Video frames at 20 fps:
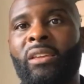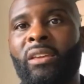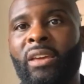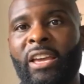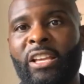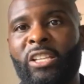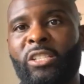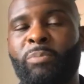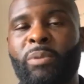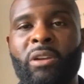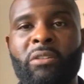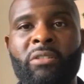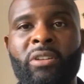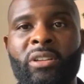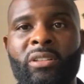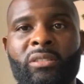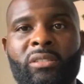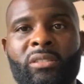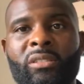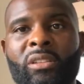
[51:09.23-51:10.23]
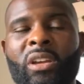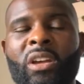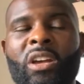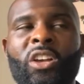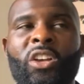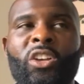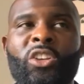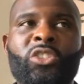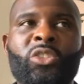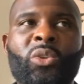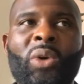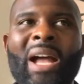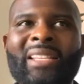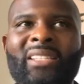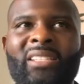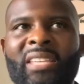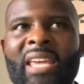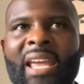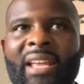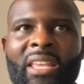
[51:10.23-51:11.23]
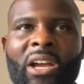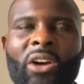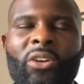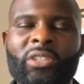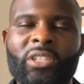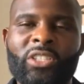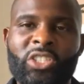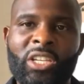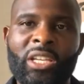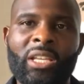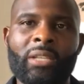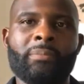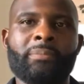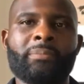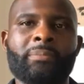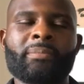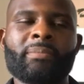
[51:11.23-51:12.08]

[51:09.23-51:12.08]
experience. So I had to take that on the chin.